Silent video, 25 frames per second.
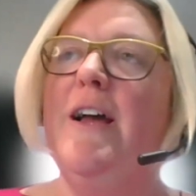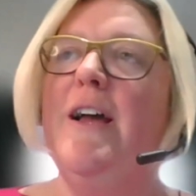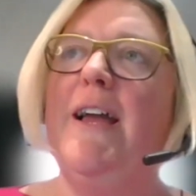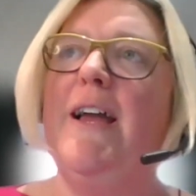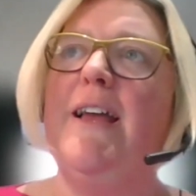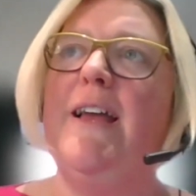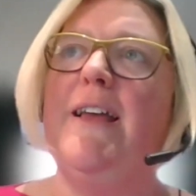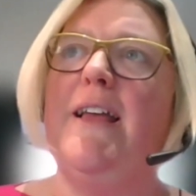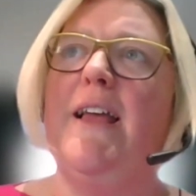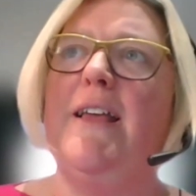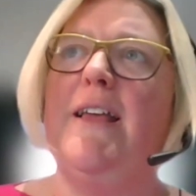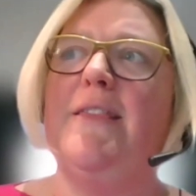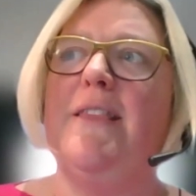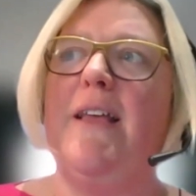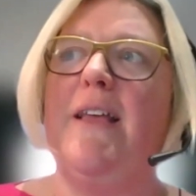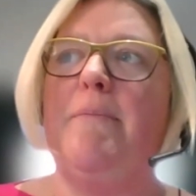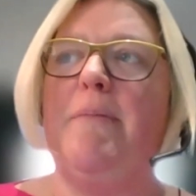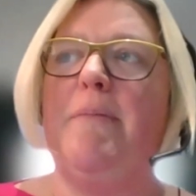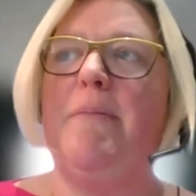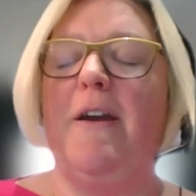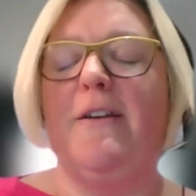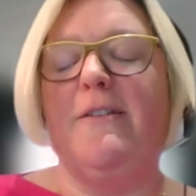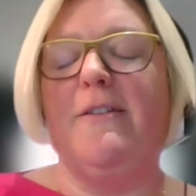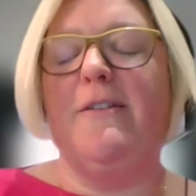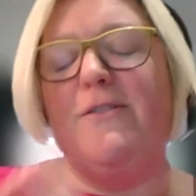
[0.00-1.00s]
in that
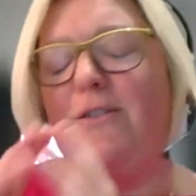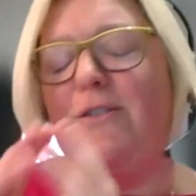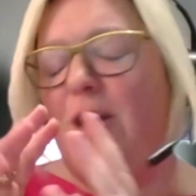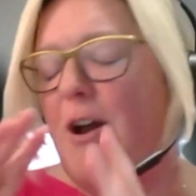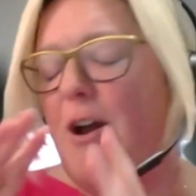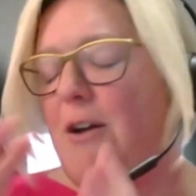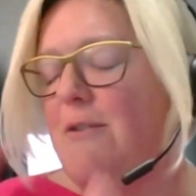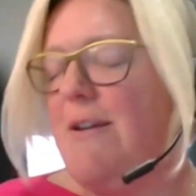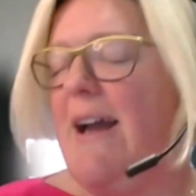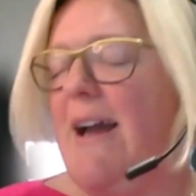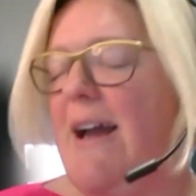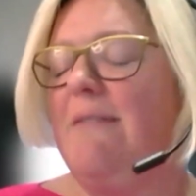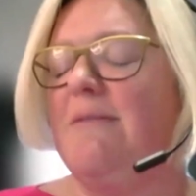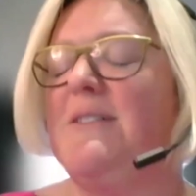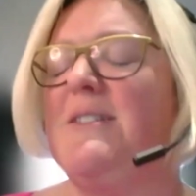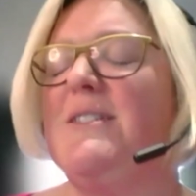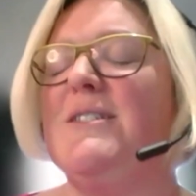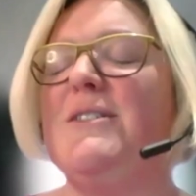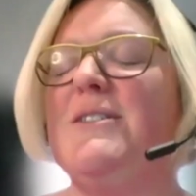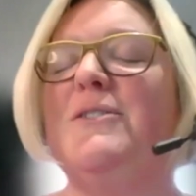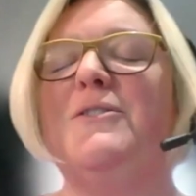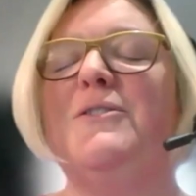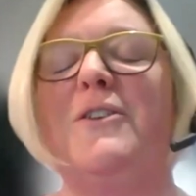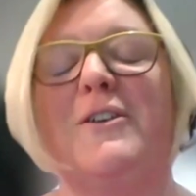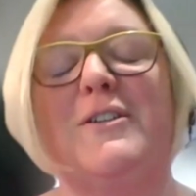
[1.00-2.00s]
period. No doubt
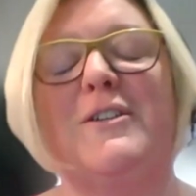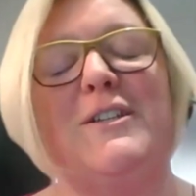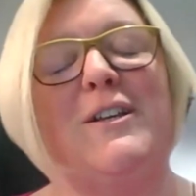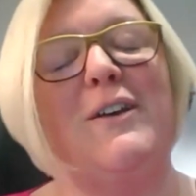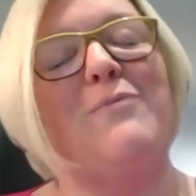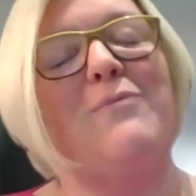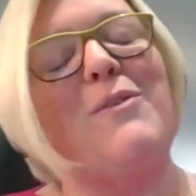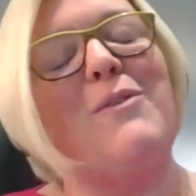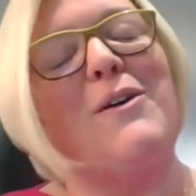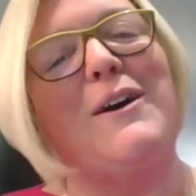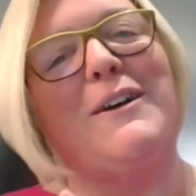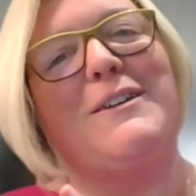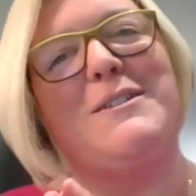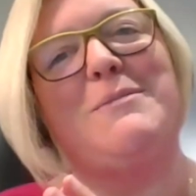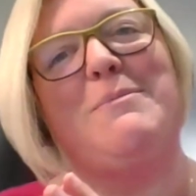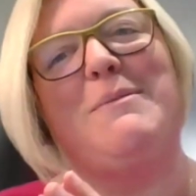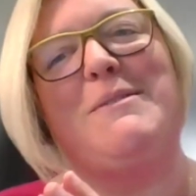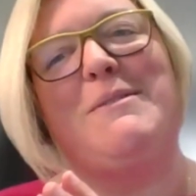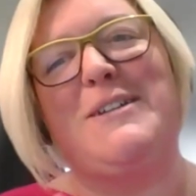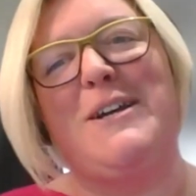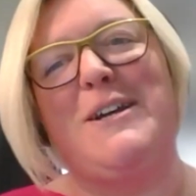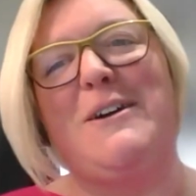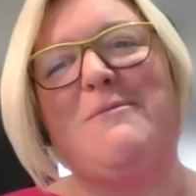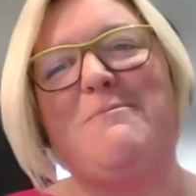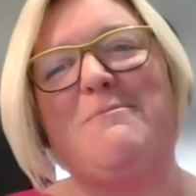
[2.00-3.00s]
still lots of work to be
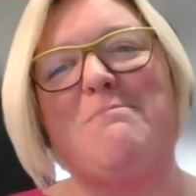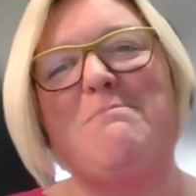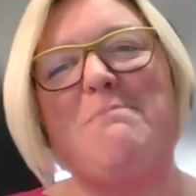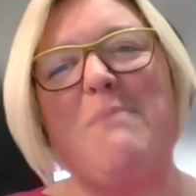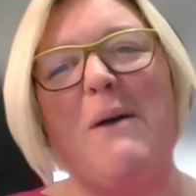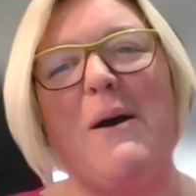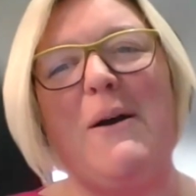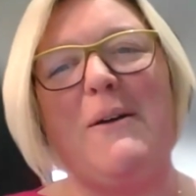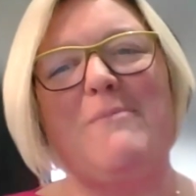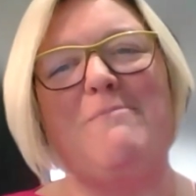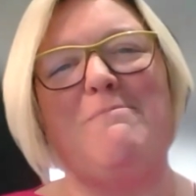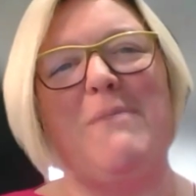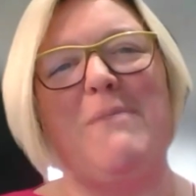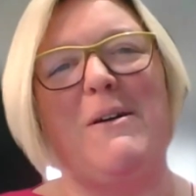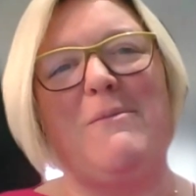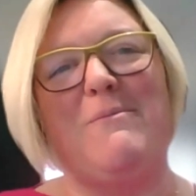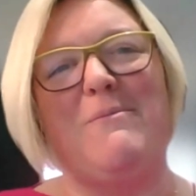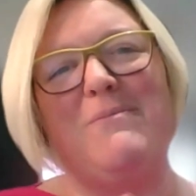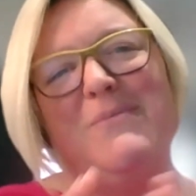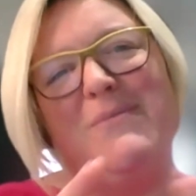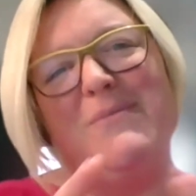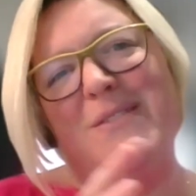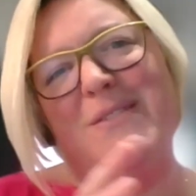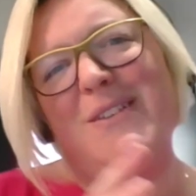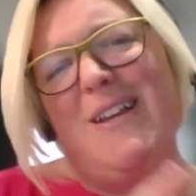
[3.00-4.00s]
done, but
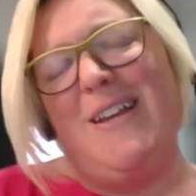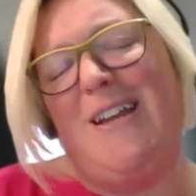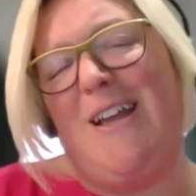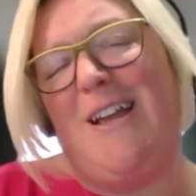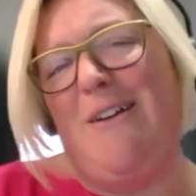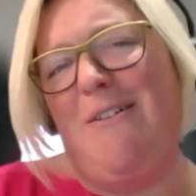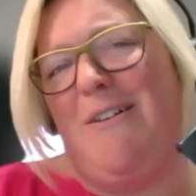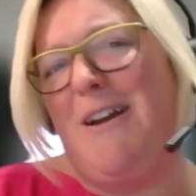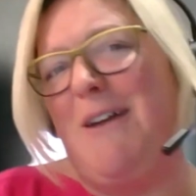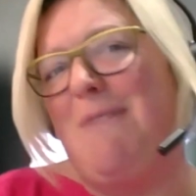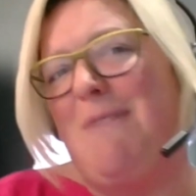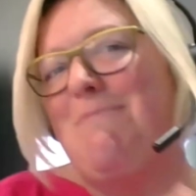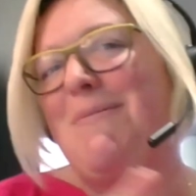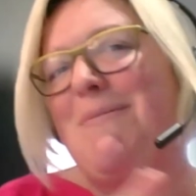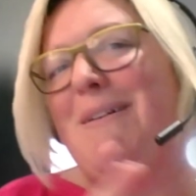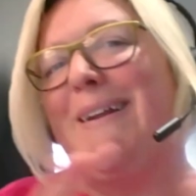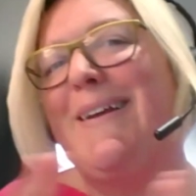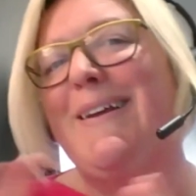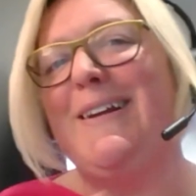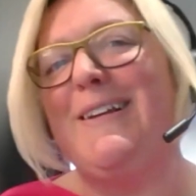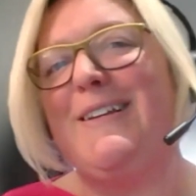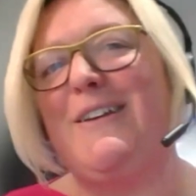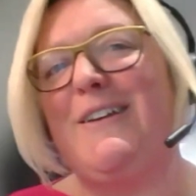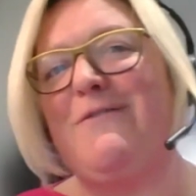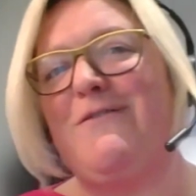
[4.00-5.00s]
a
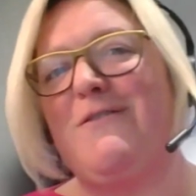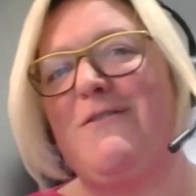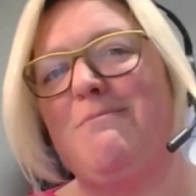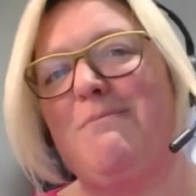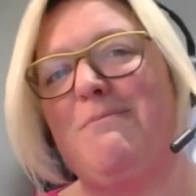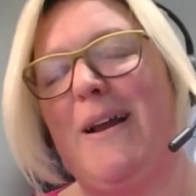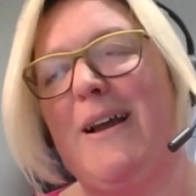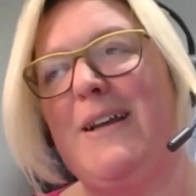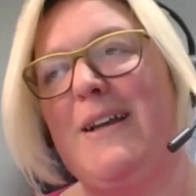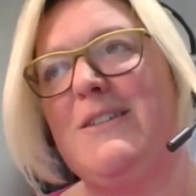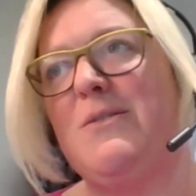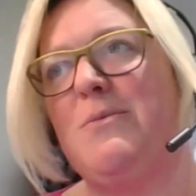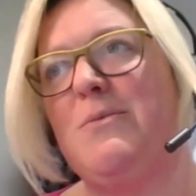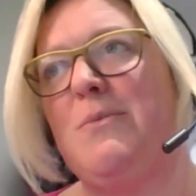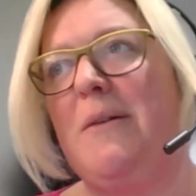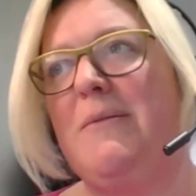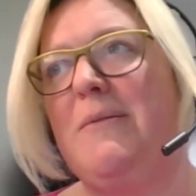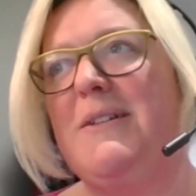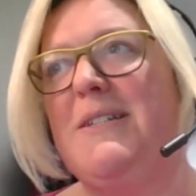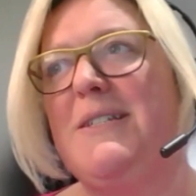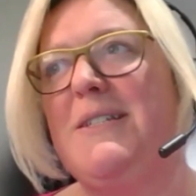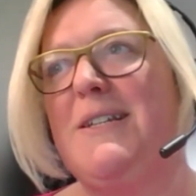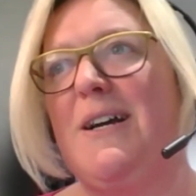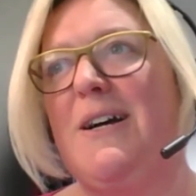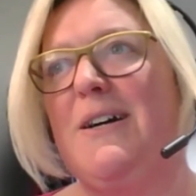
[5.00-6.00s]
completely different place from where we
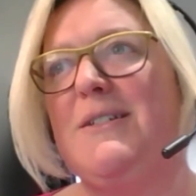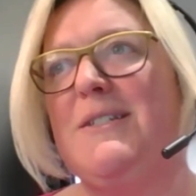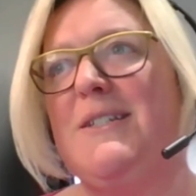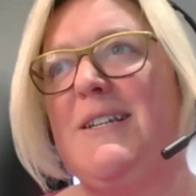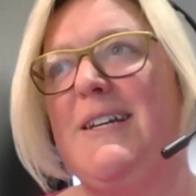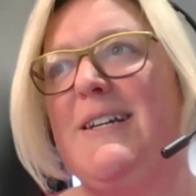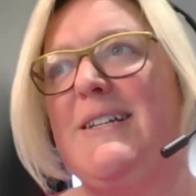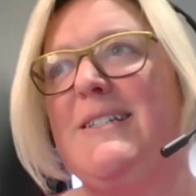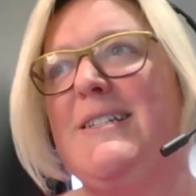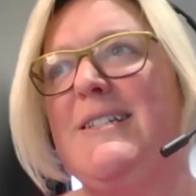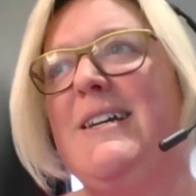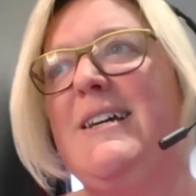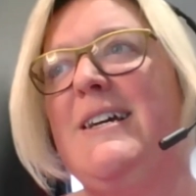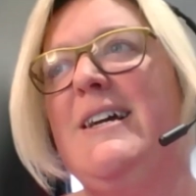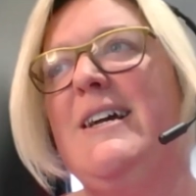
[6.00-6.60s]
started.